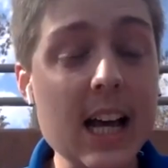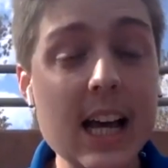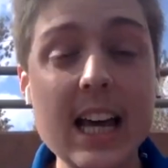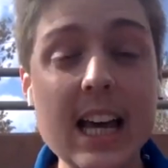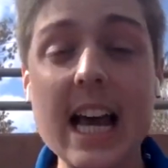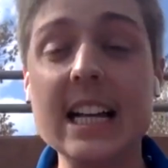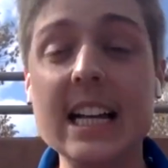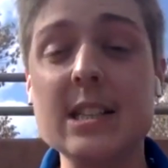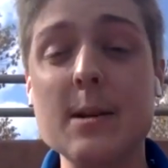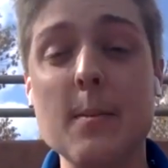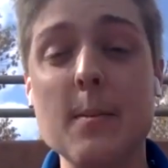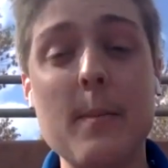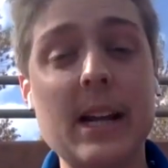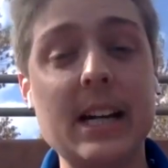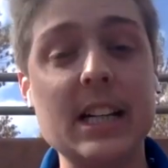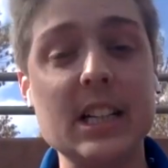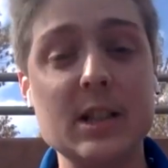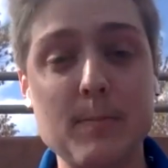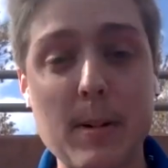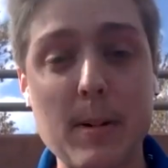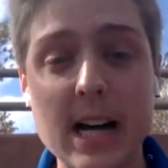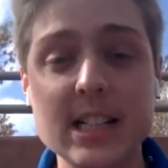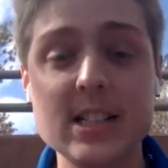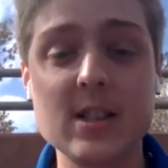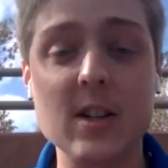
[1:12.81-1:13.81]
He hasn't been
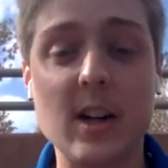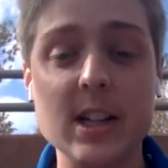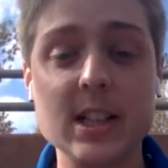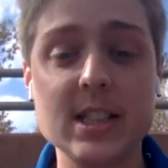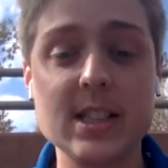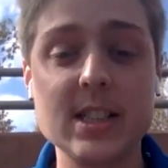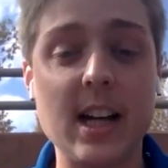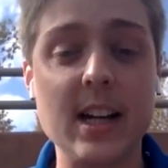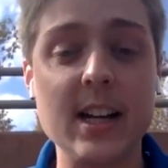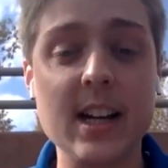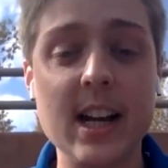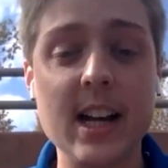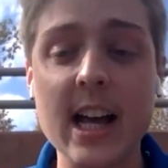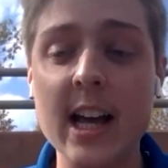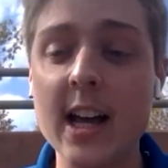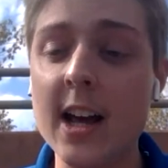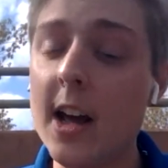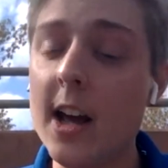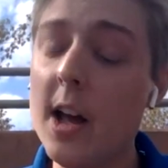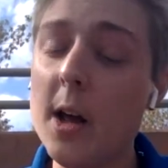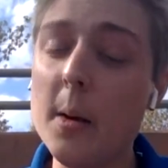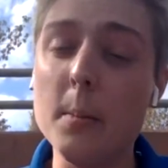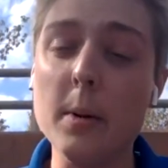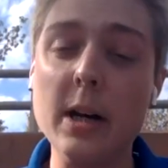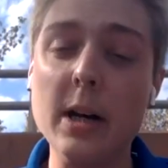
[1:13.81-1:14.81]
his best on Sunday,
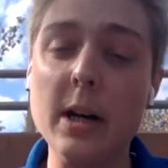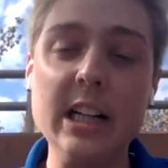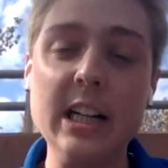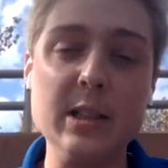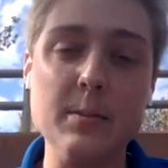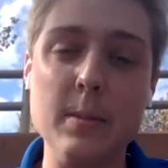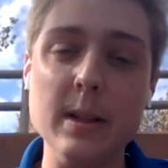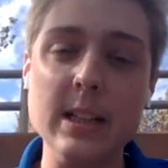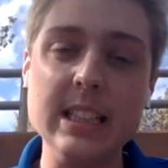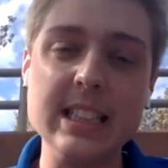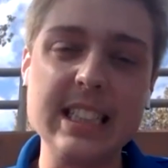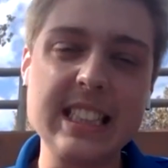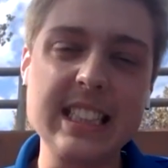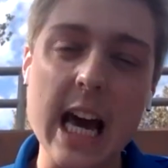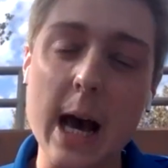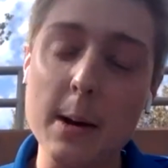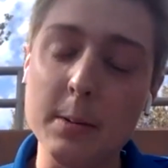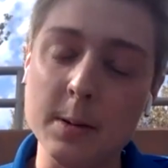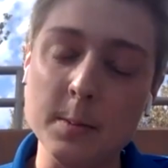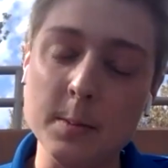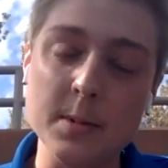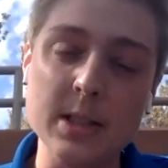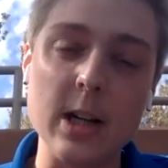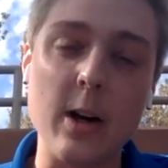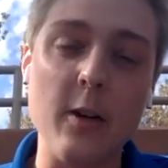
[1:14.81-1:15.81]
but he's
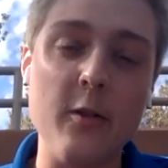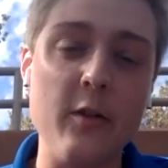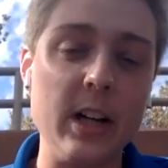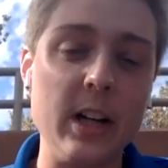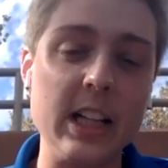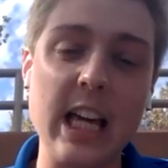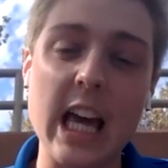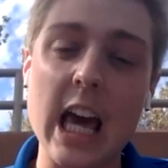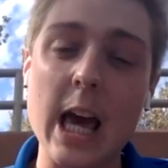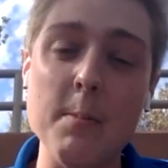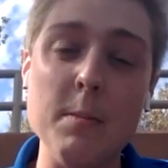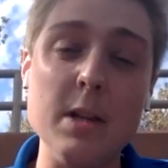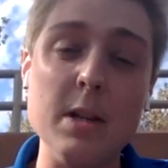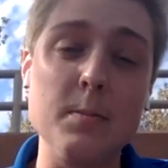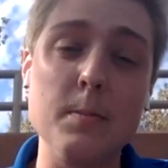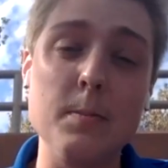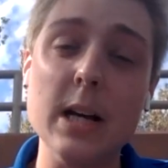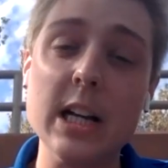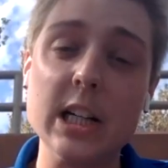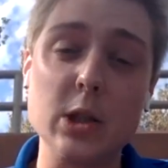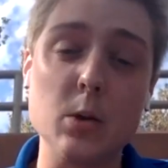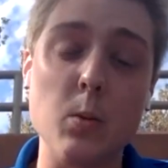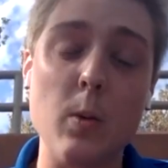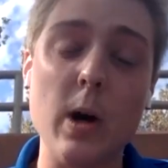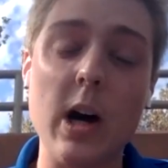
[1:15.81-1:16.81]
kept himself in the game. He's
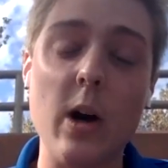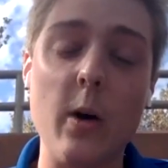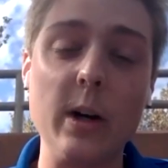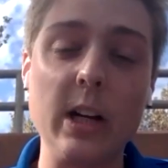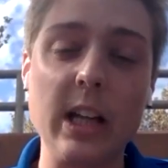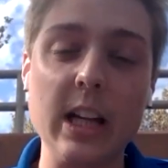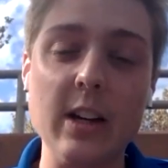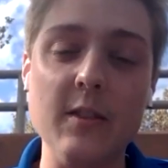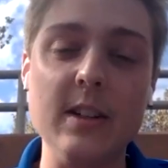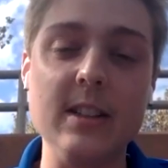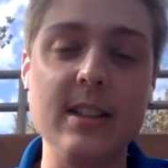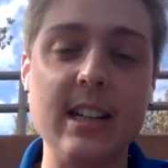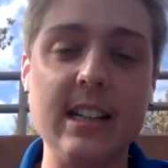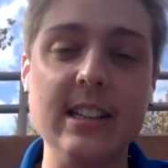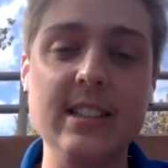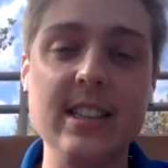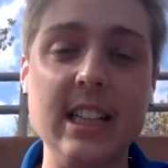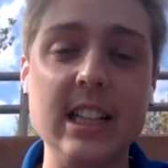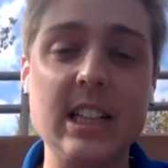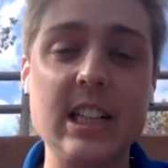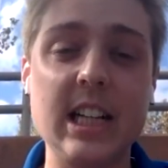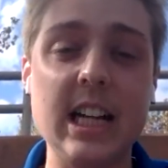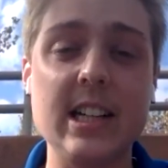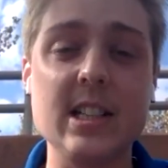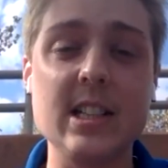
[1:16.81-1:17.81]
pitched well and given
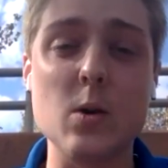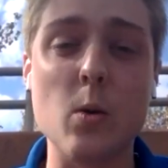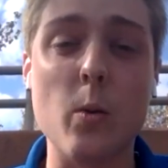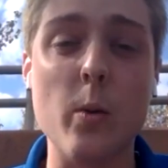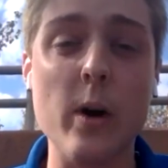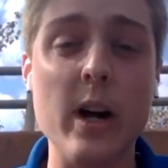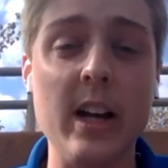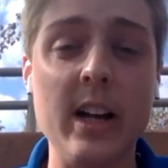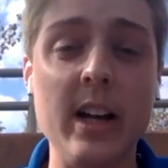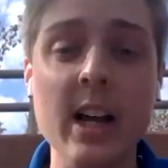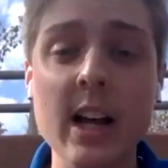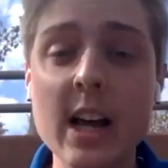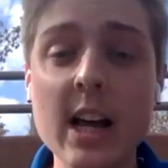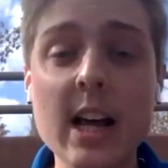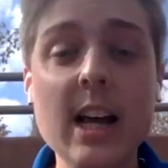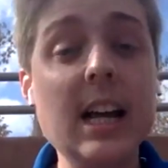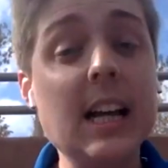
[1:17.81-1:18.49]
Tennessee a chance to win.